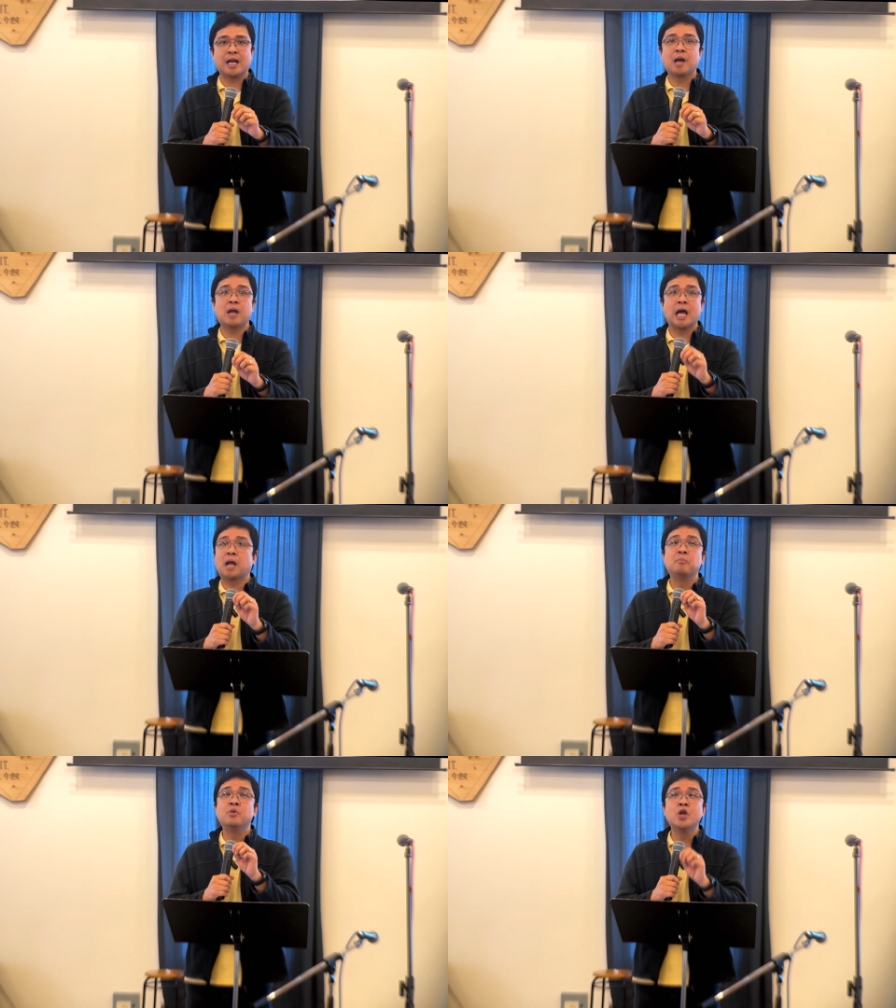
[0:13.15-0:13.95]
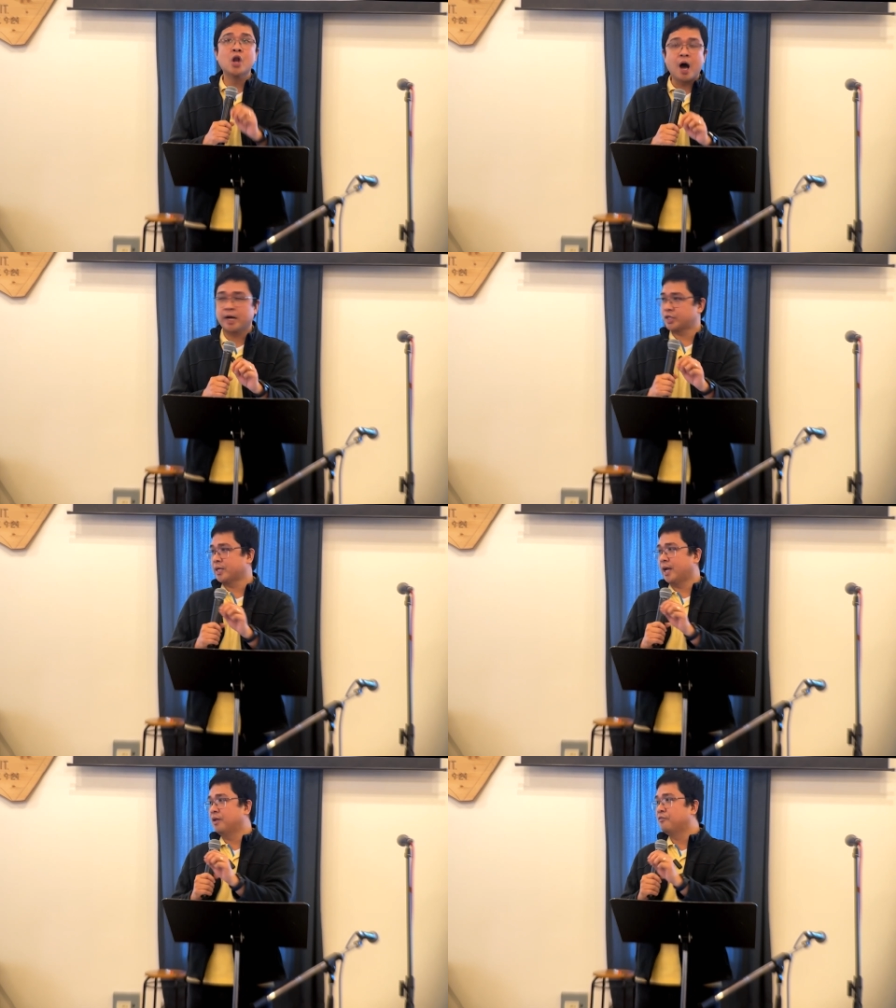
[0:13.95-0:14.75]
And, I, and I'm not
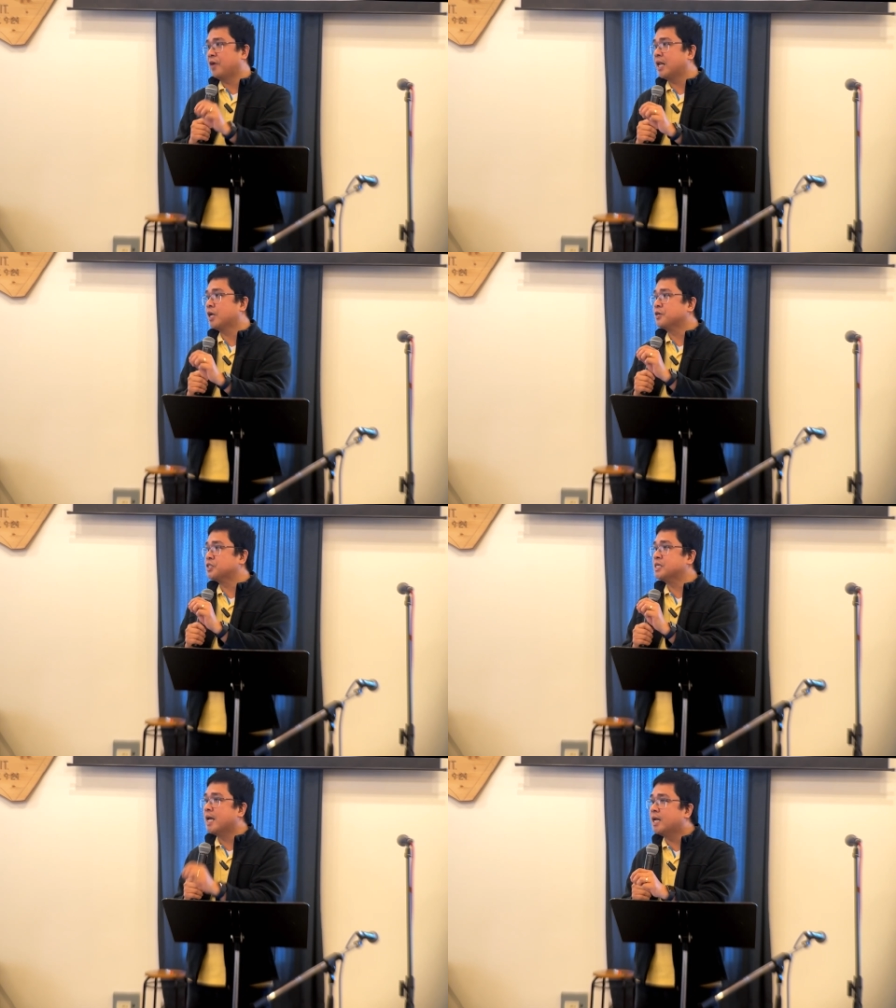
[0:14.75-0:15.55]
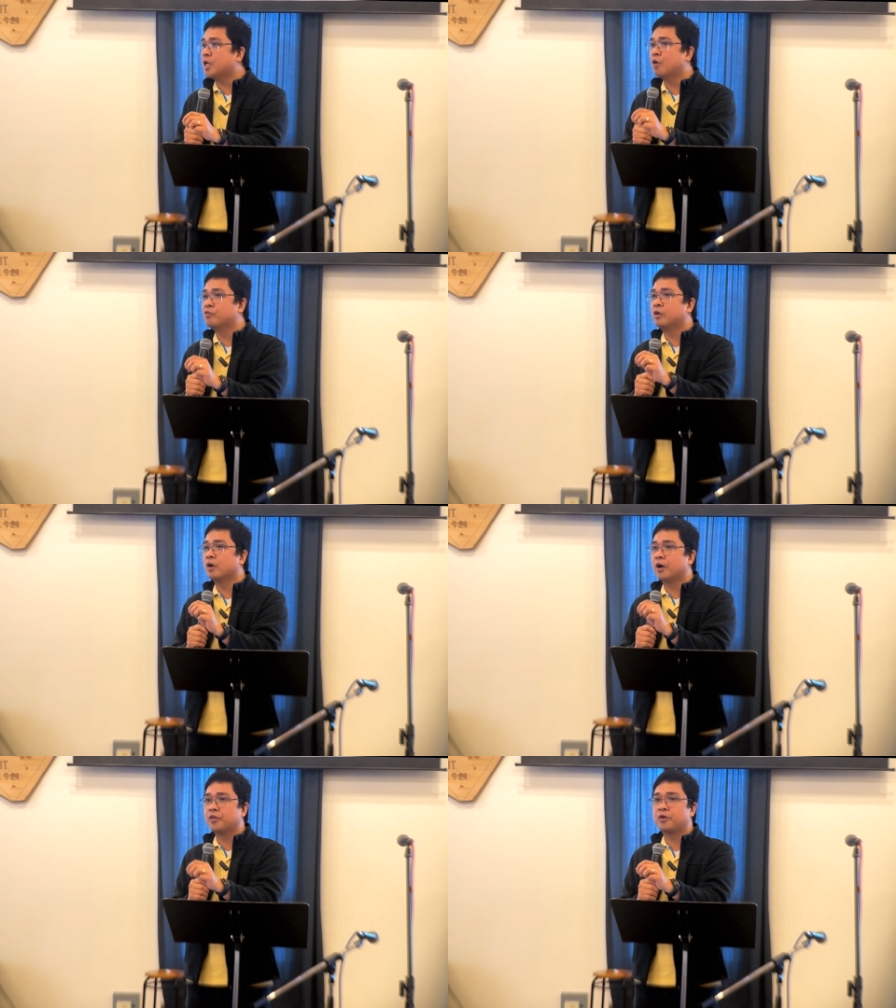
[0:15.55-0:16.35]
elevating Christianity over
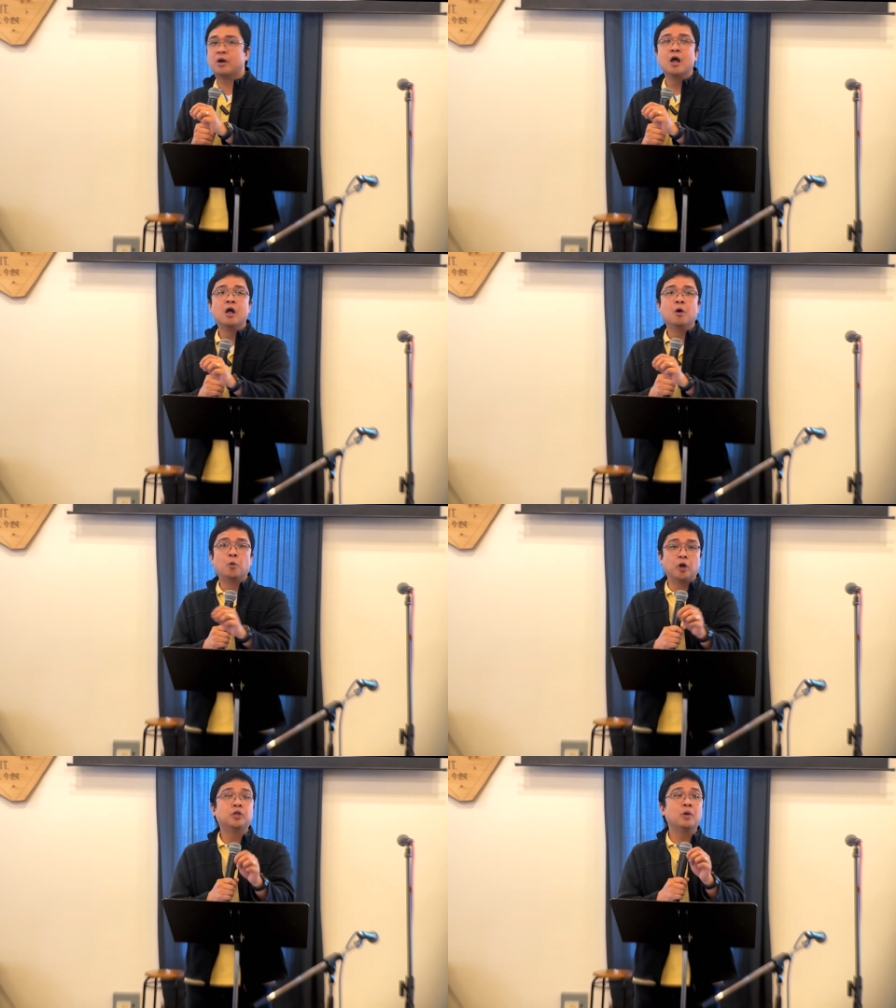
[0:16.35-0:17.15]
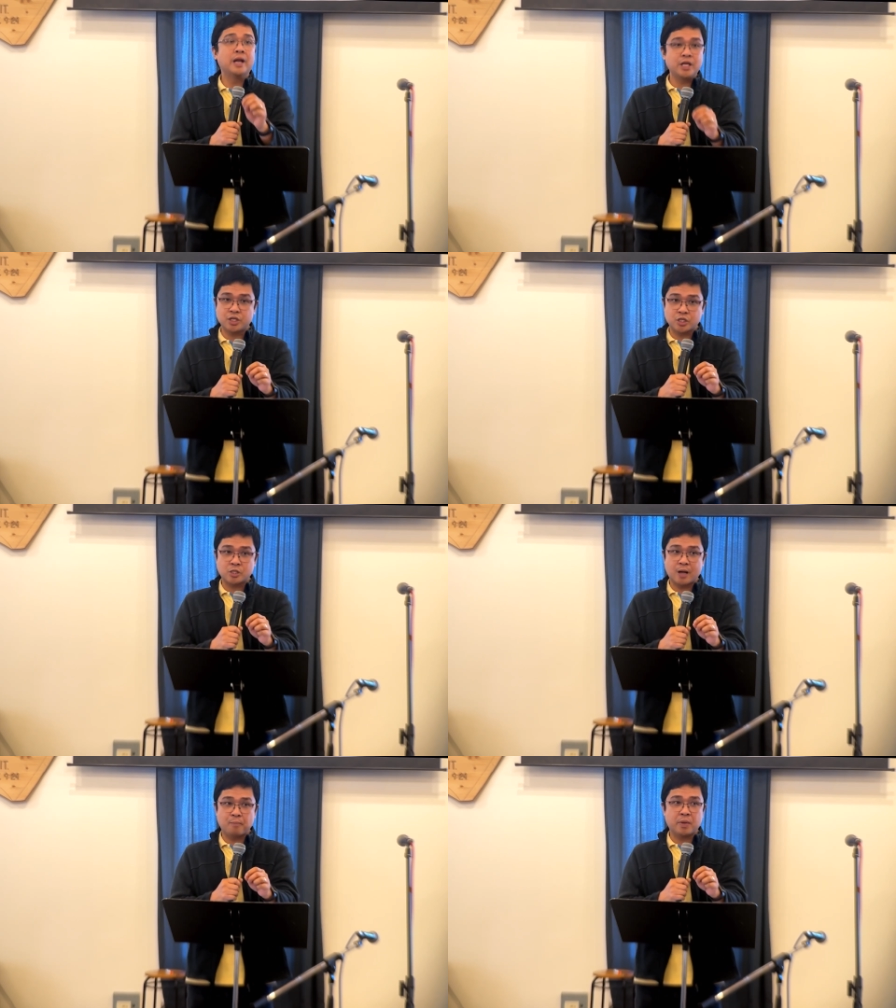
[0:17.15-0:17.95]
other world
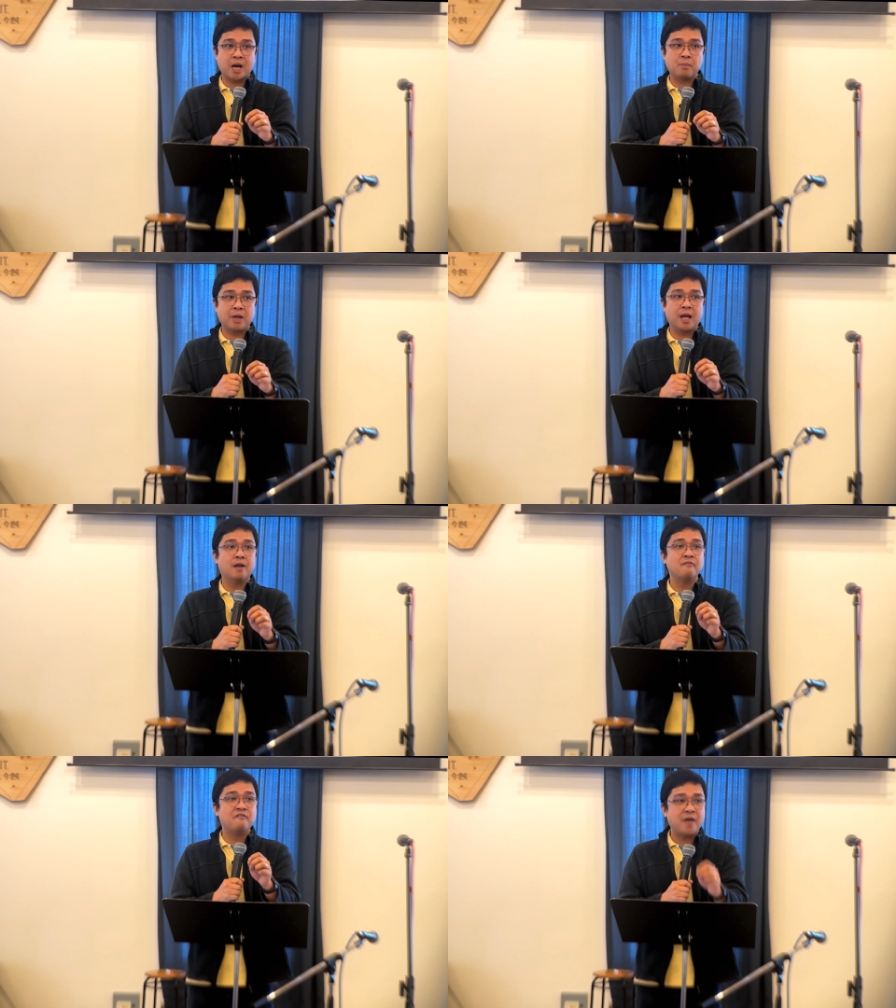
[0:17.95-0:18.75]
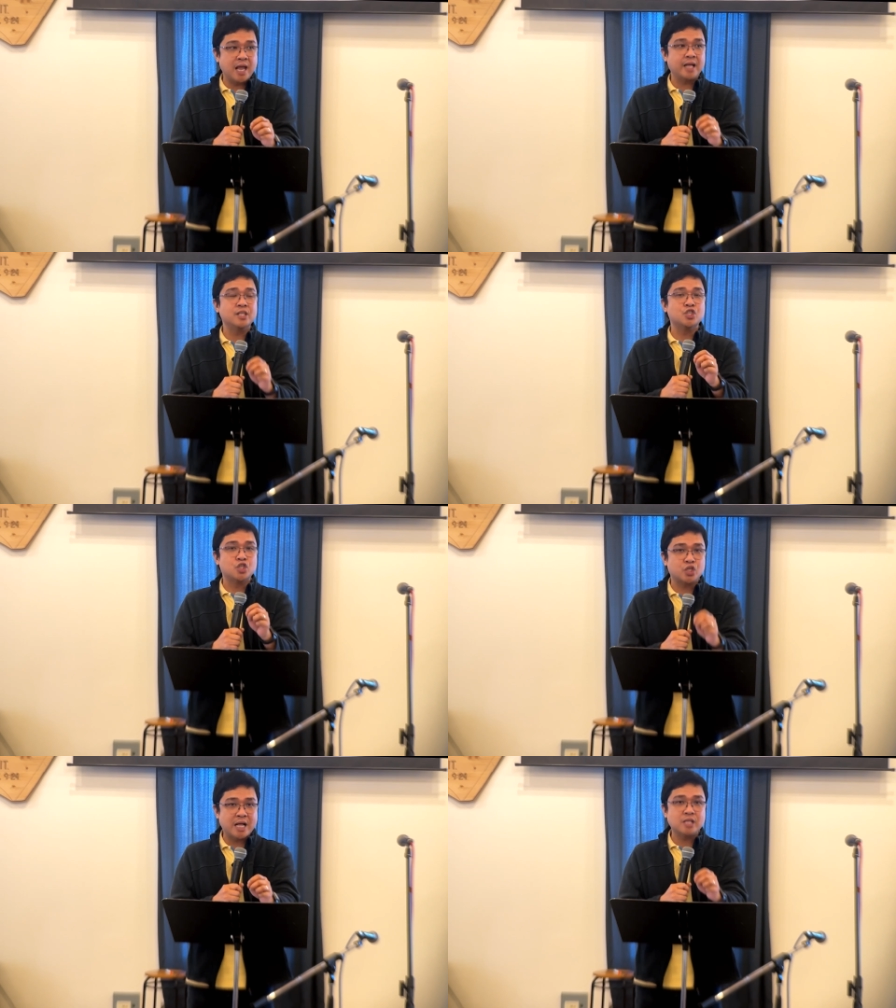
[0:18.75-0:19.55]
religions, but I'm elevating
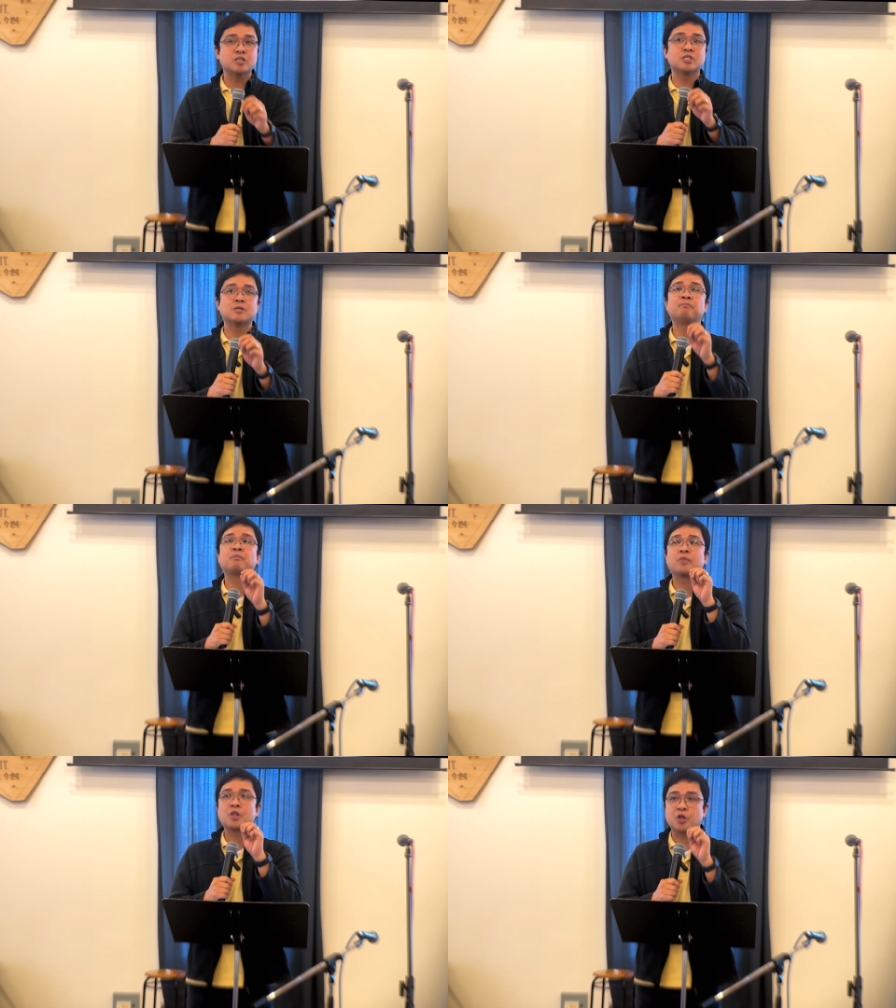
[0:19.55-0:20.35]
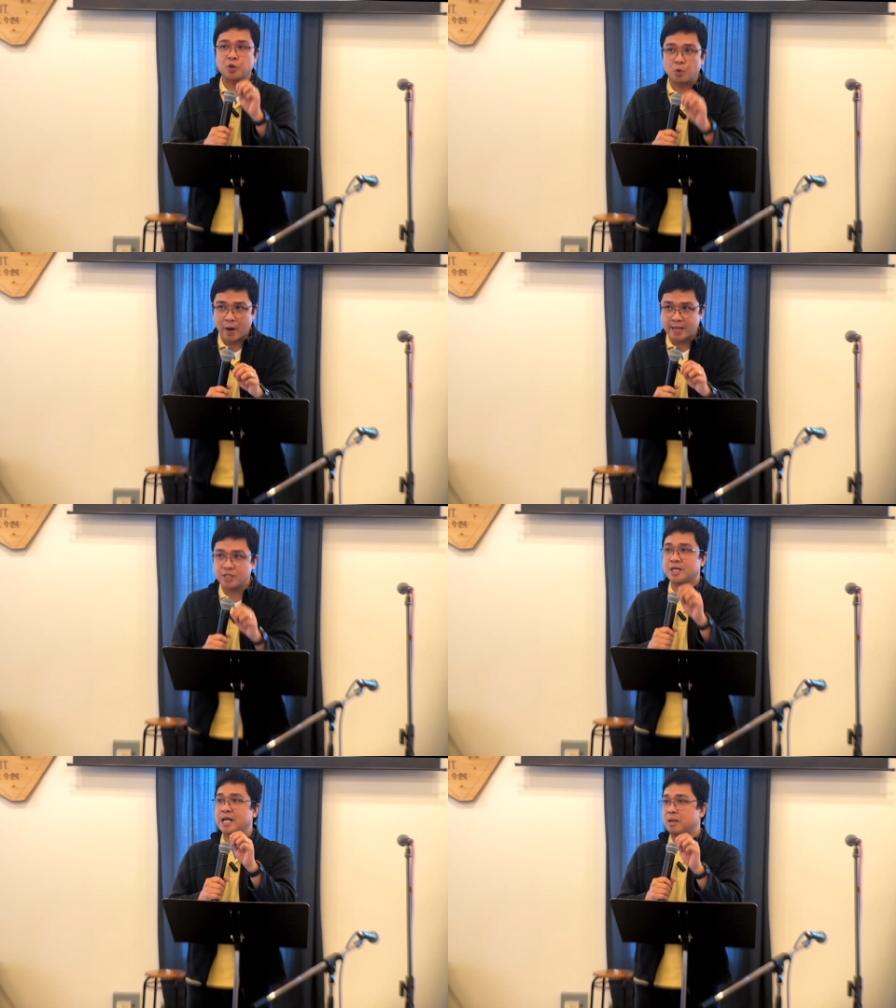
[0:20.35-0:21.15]
Jesus
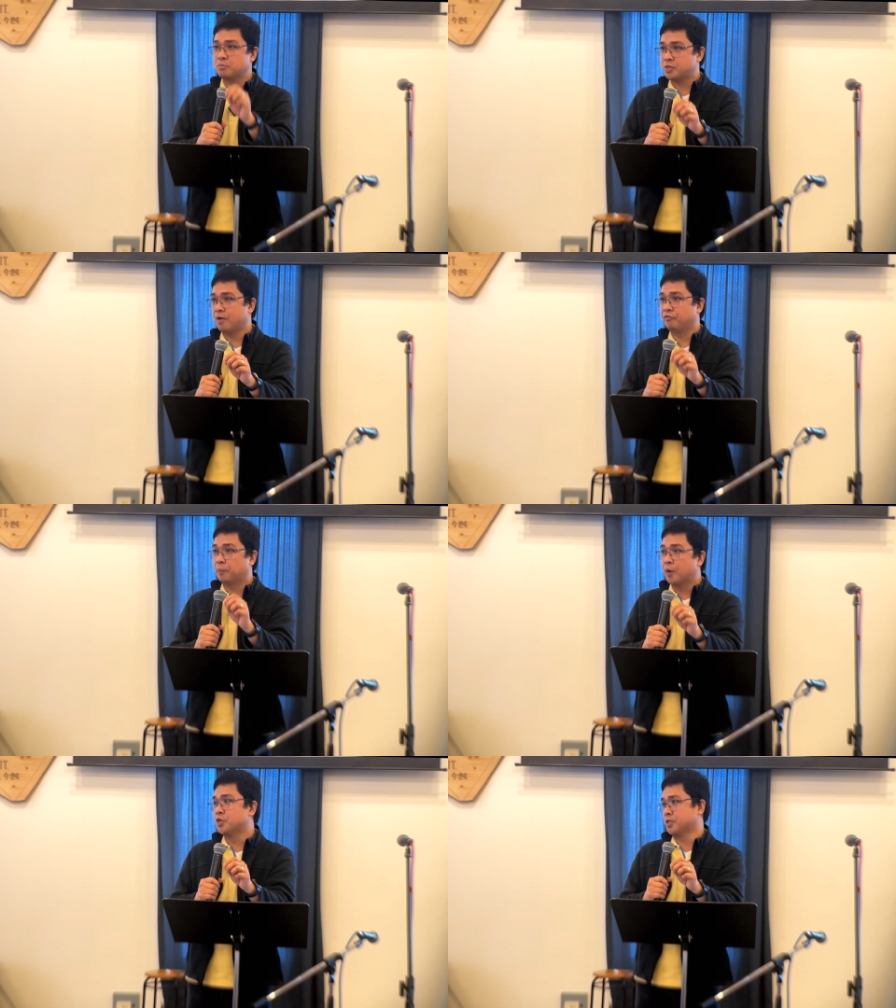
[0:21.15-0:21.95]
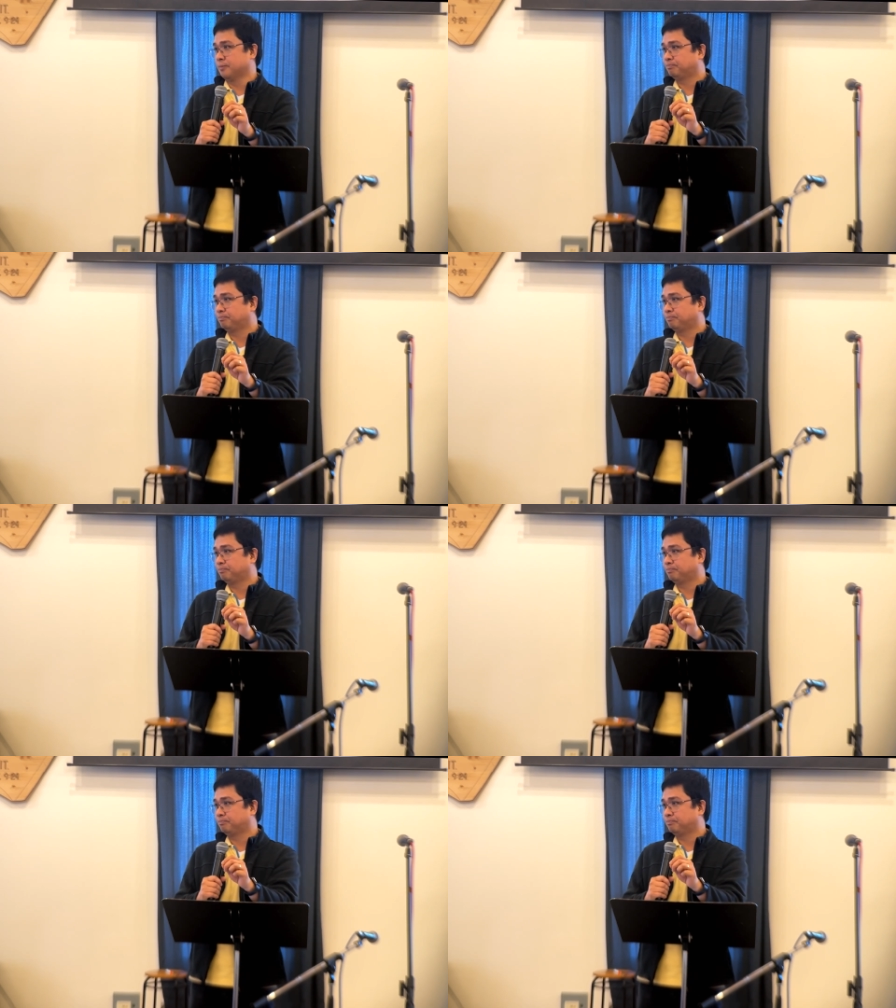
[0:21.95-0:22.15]
Christ Himself, the person,